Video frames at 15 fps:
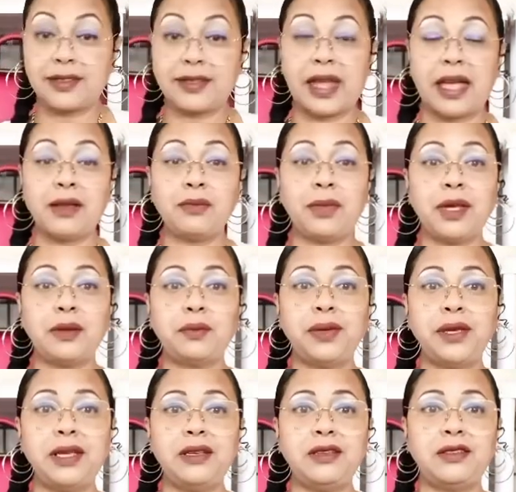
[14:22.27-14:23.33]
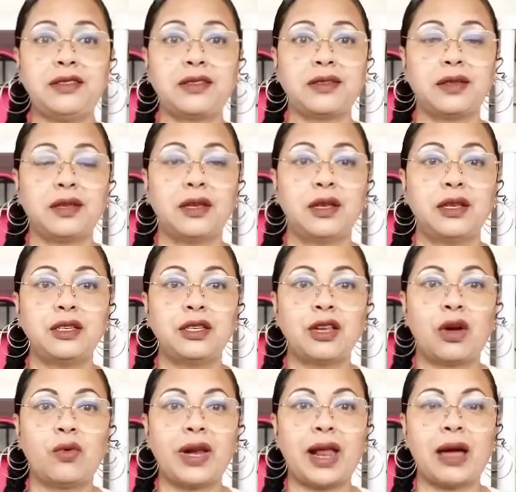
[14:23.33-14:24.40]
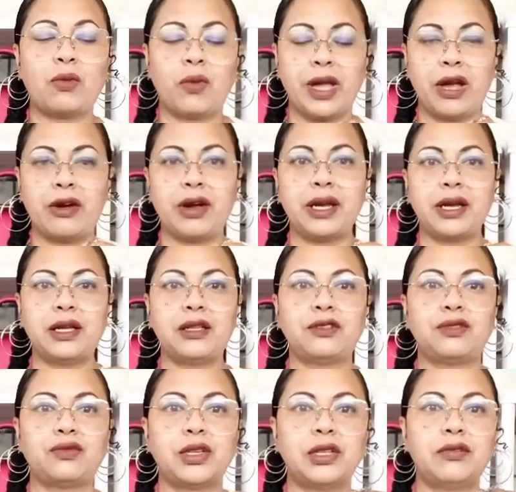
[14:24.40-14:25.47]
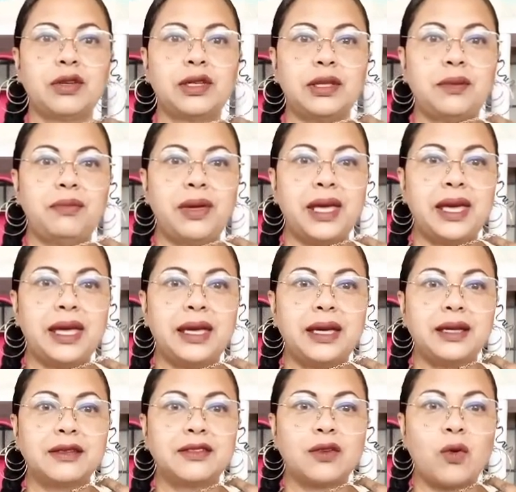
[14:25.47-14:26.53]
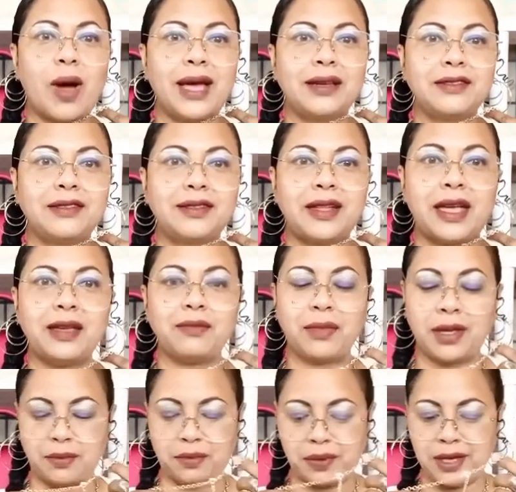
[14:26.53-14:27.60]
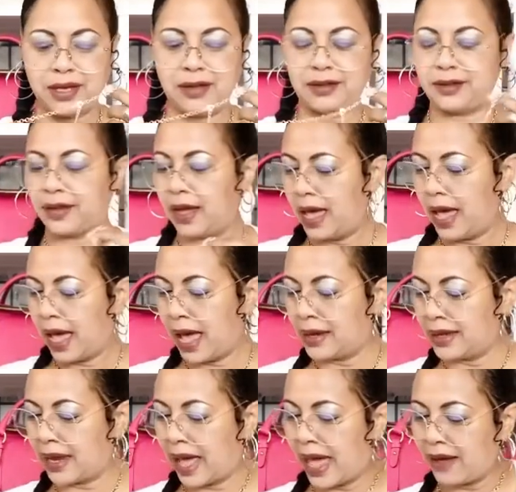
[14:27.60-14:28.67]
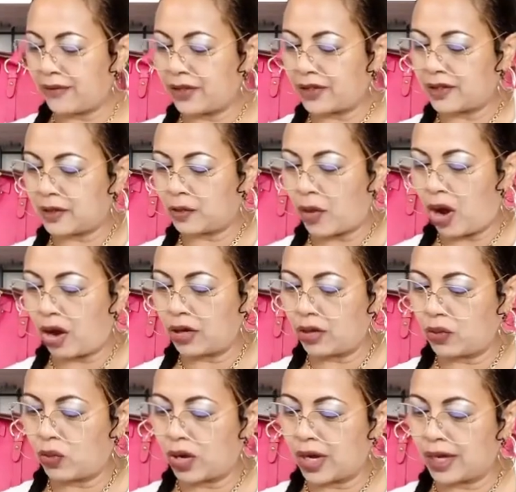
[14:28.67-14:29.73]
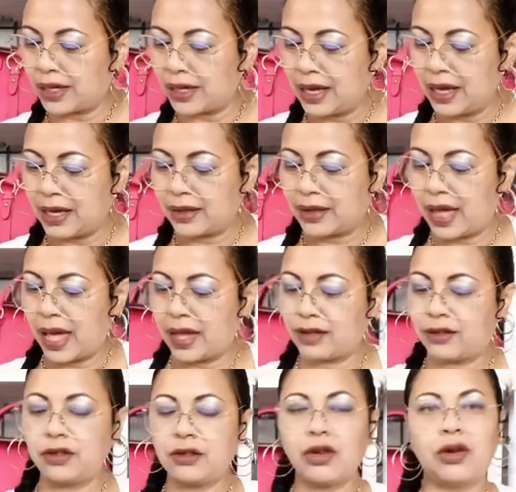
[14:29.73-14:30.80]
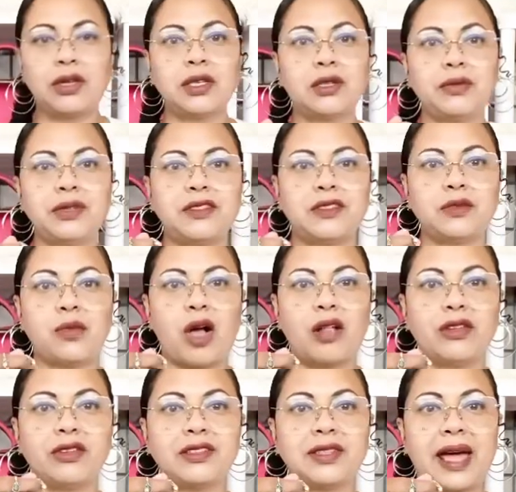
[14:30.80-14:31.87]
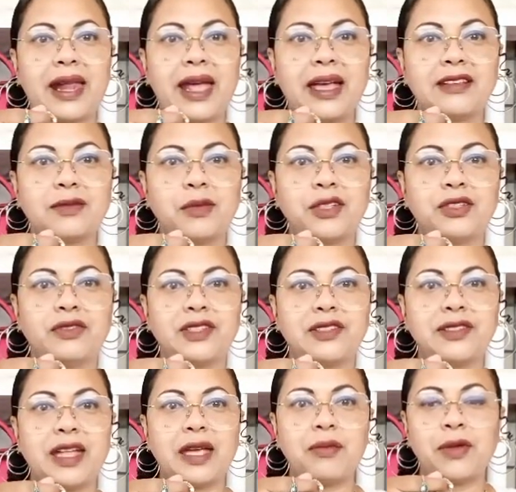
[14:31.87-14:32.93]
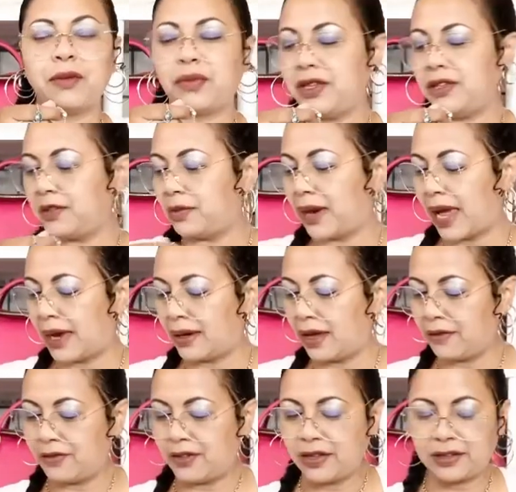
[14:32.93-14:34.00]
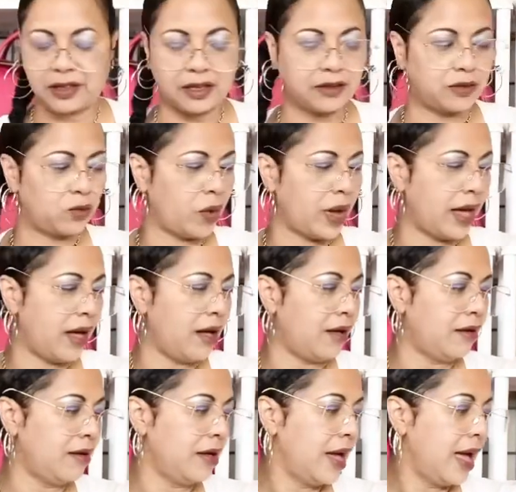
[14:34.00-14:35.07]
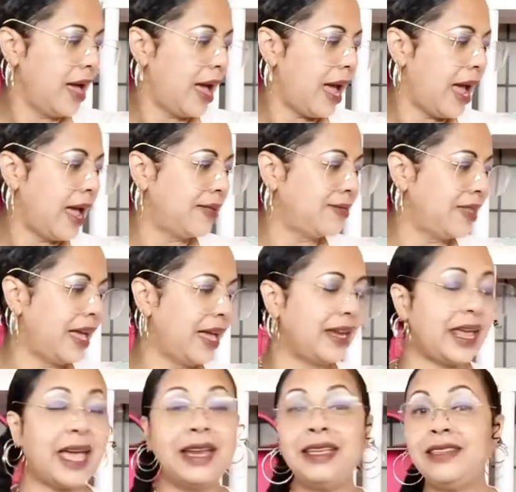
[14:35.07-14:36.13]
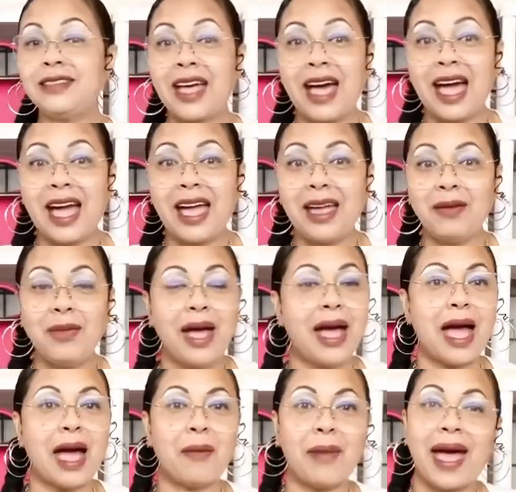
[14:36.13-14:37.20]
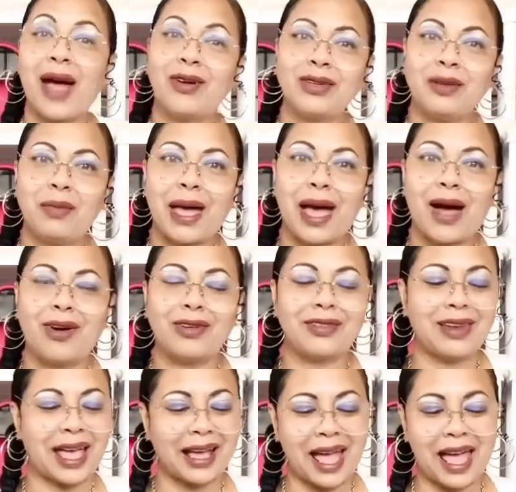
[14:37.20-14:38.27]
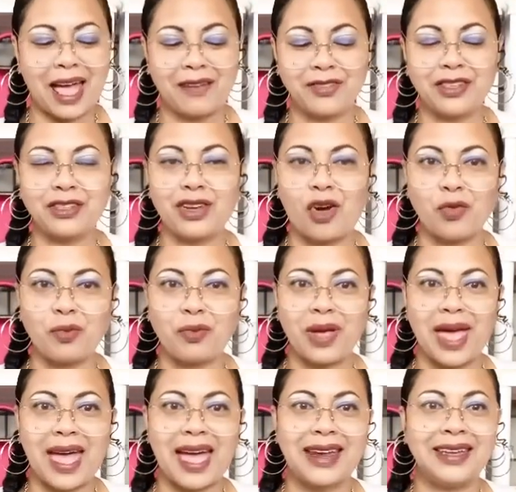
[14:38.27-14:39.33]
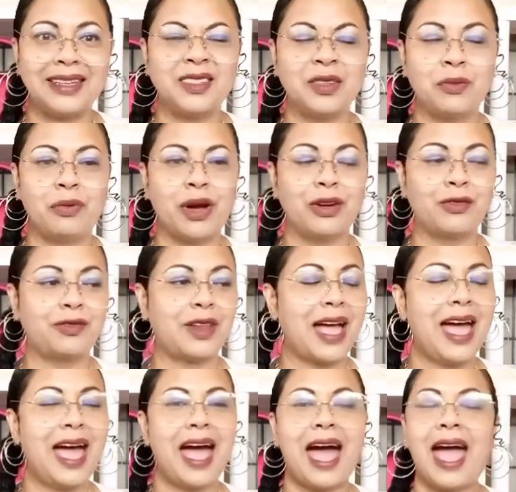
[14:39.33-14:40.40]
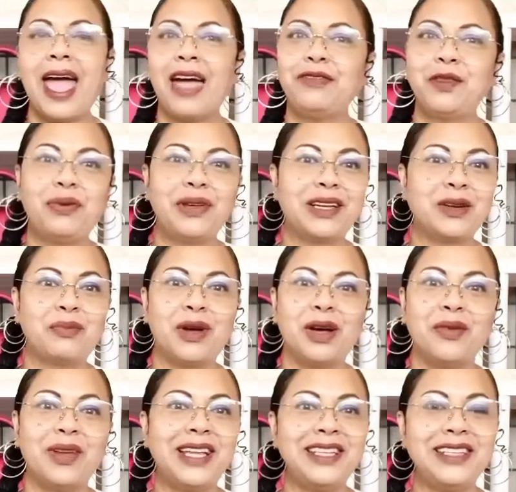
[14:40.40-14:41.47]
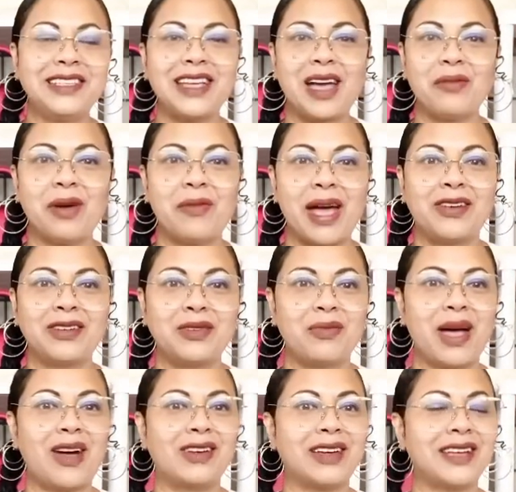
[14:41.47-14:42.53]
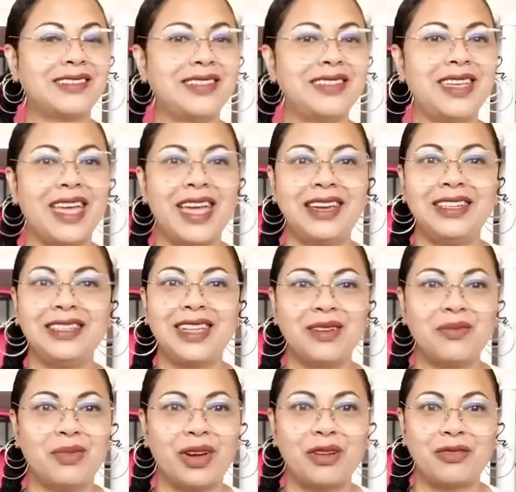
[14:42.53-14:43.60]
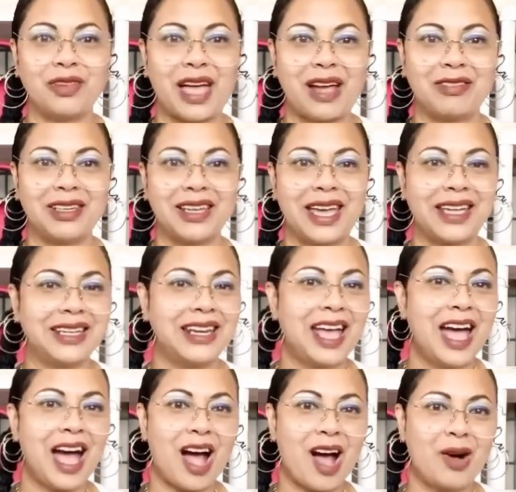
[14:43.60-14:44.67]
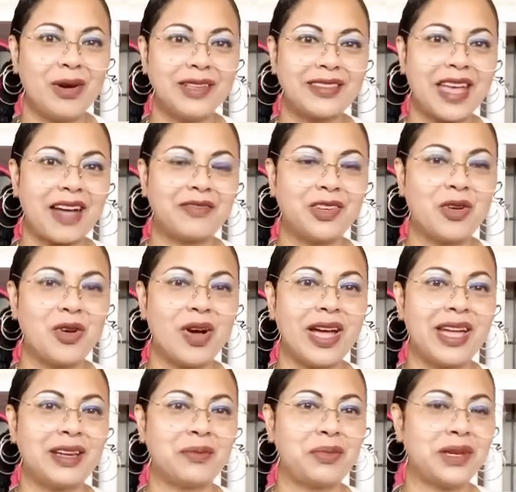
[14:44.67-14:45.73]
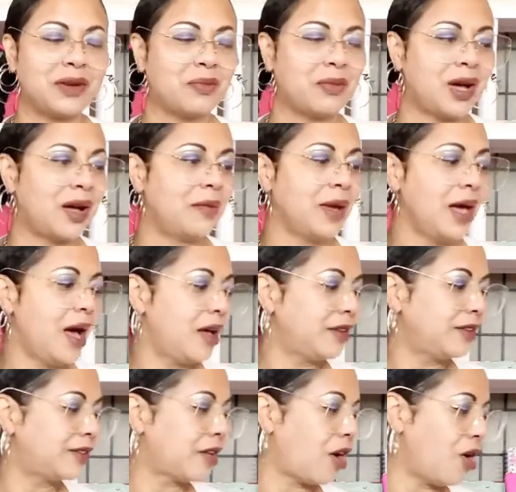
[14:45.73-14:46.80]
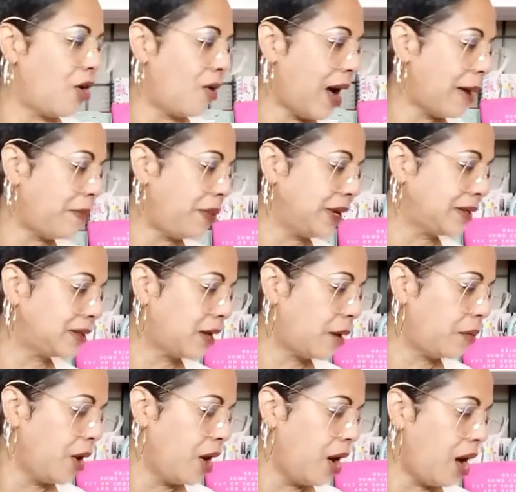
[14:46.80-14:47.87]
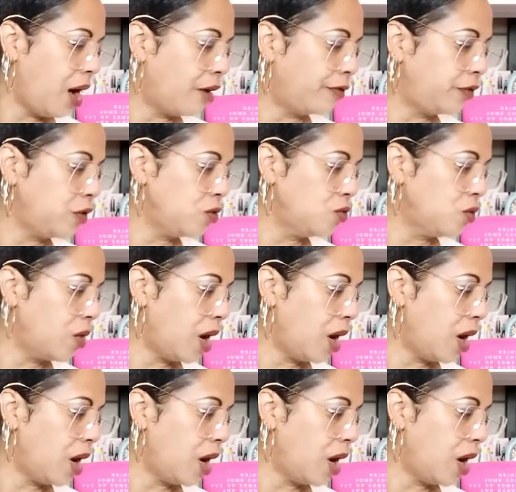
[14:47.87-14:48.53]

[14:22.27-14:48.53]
statement piece. You know, when I wear it, it's really big. It's quite a statement piece. And then I have the smaller one that's, you know, a little bit smaller. It's not as much of a statement piece, but I love this as well. And then anytime I'm out and about, like I have the notepad and the butterfly, I have to pick them up. Anytime I'm out and about and I see anything butterfly related, I always have to go ahead and pick them up. So I picked up a few